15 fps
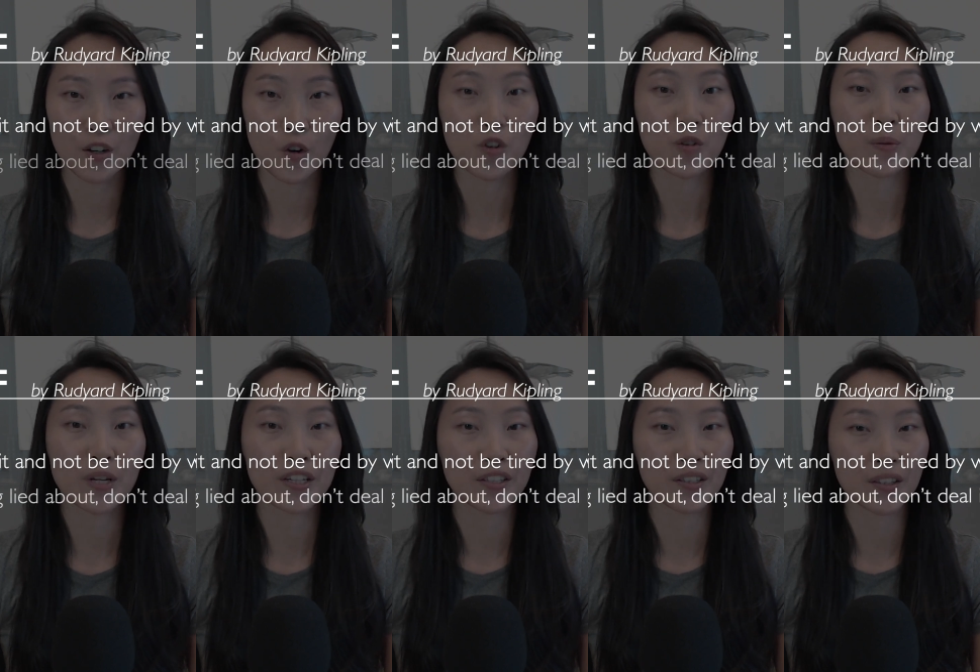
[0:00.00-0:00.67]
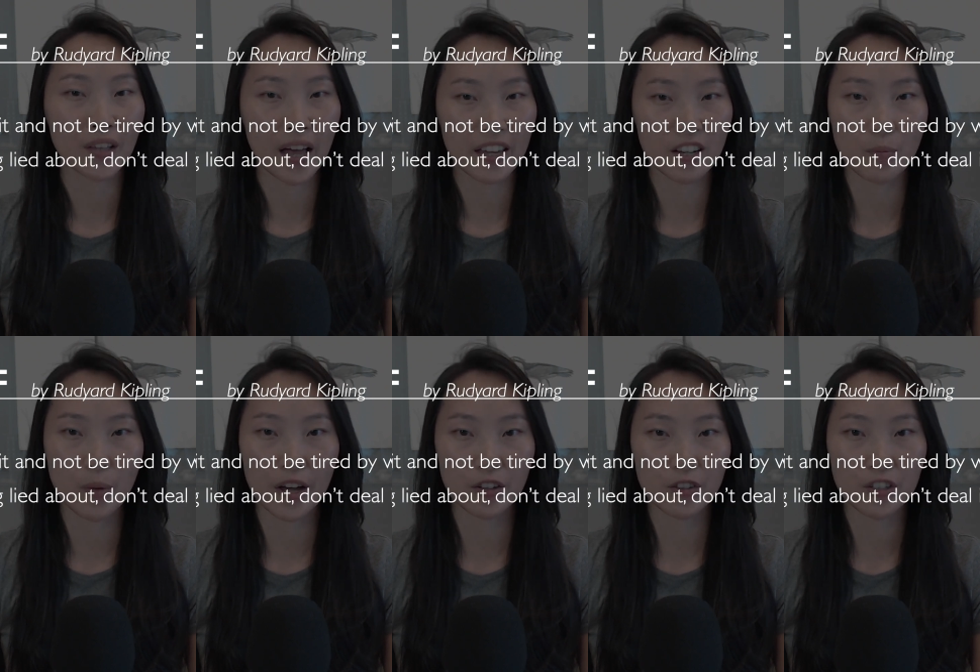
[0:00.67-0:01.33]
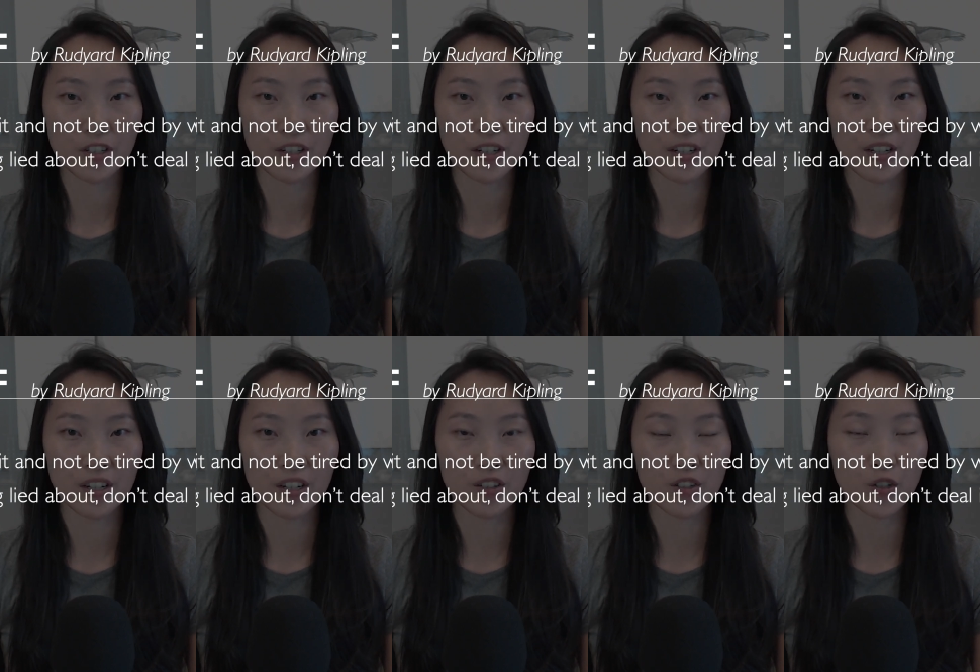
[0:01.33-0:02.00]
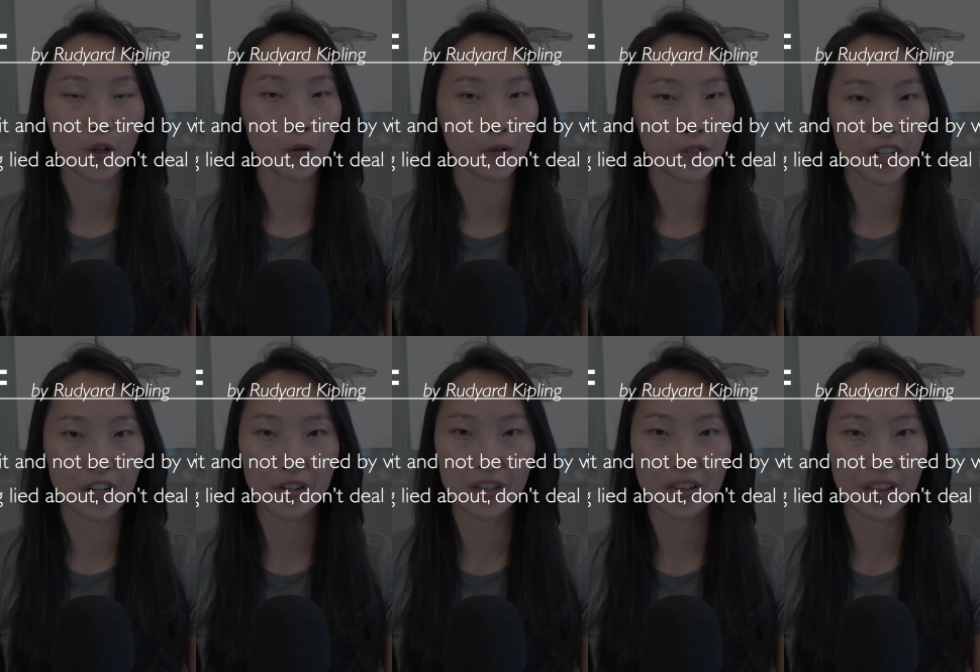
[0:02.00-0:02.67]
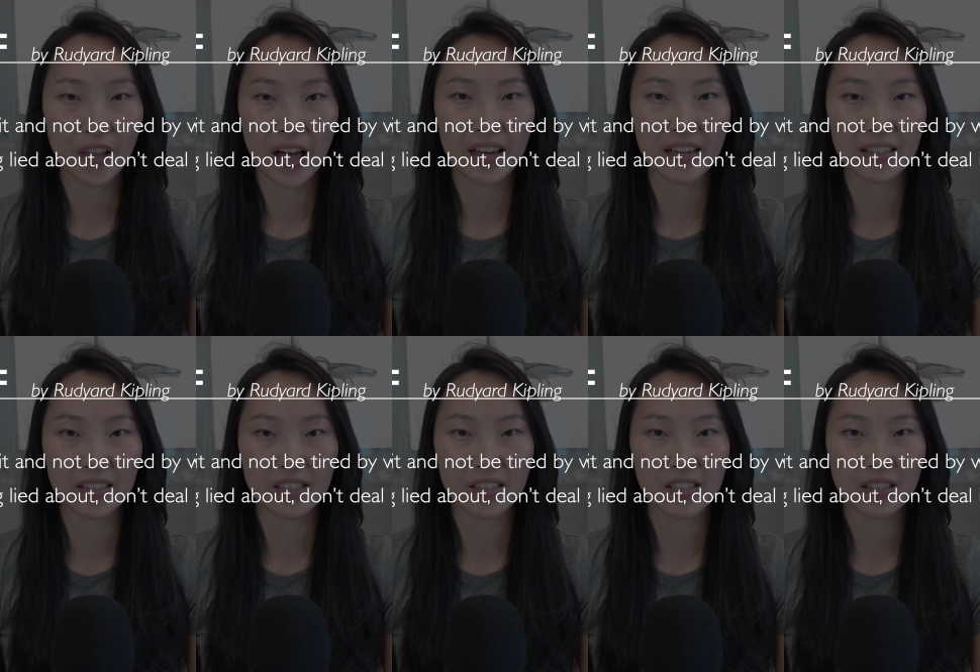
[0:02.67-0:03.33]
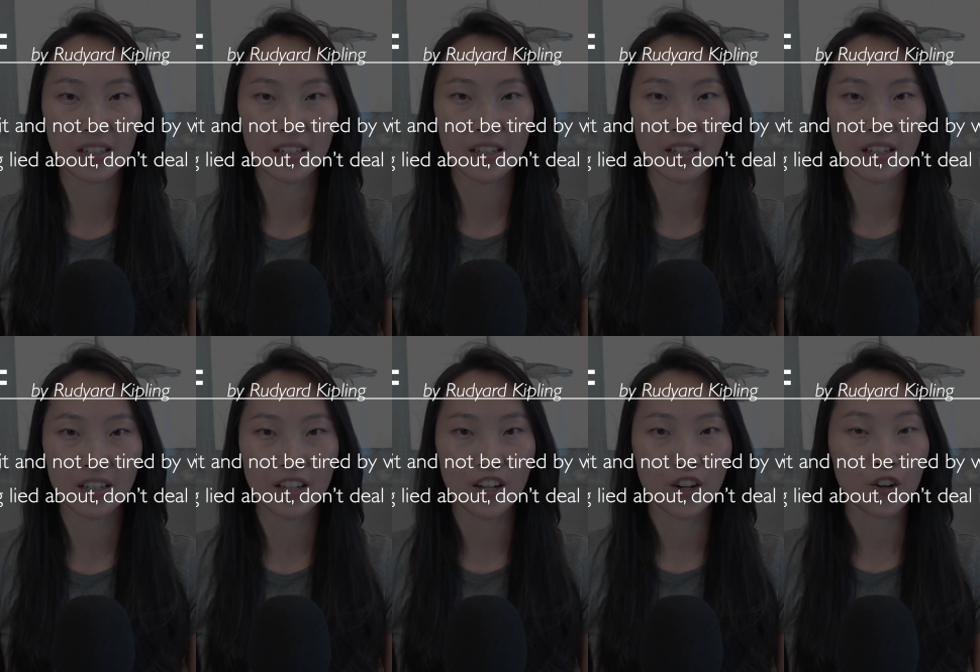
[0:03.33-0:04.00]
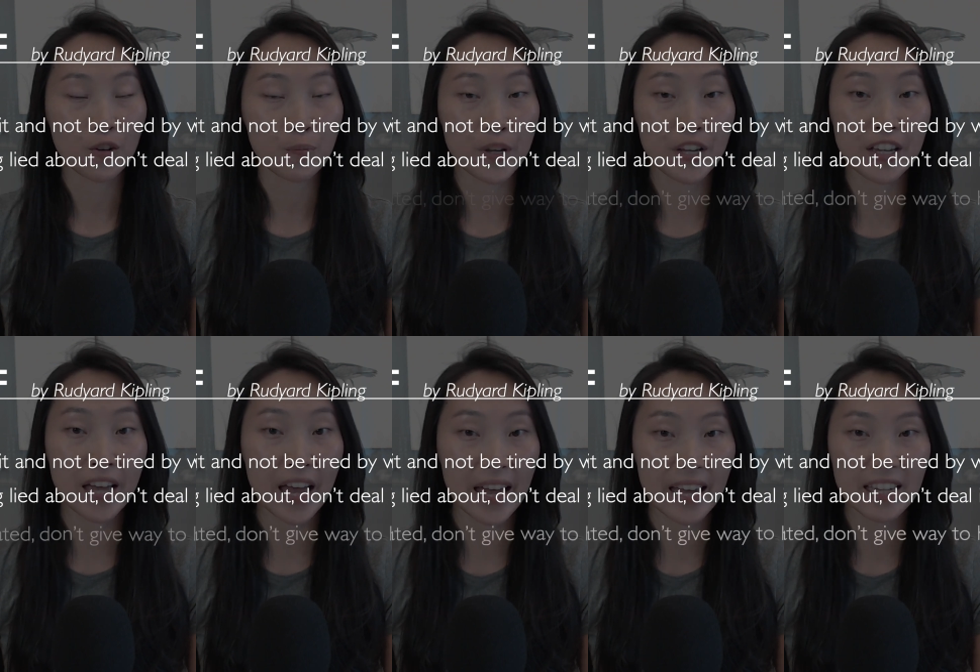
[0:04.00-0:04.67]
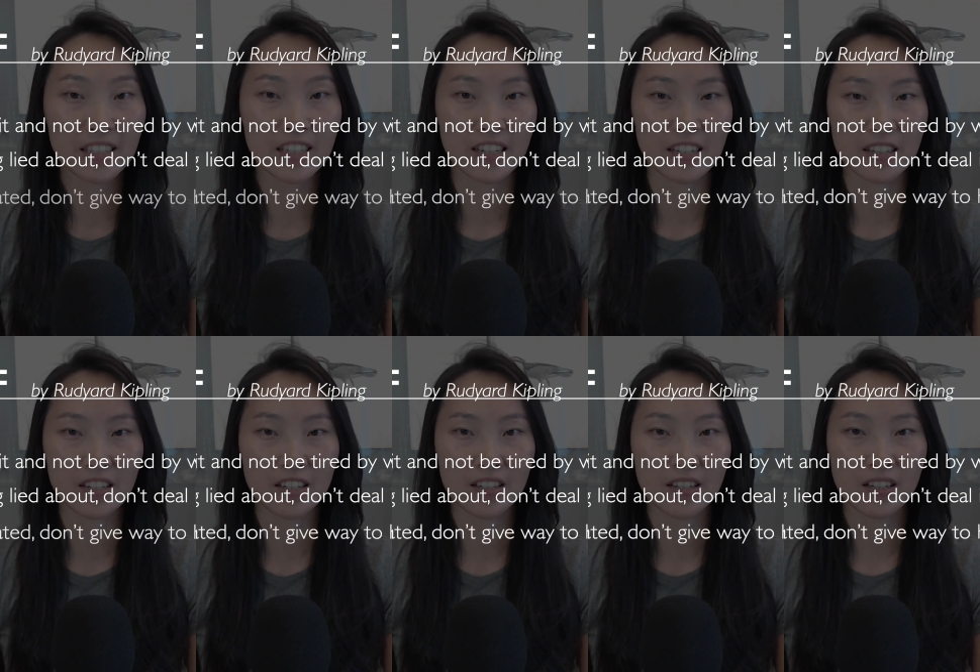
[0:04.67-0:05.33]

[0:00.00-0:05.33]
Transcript: or being lied about, don't deal in lies, or being hated,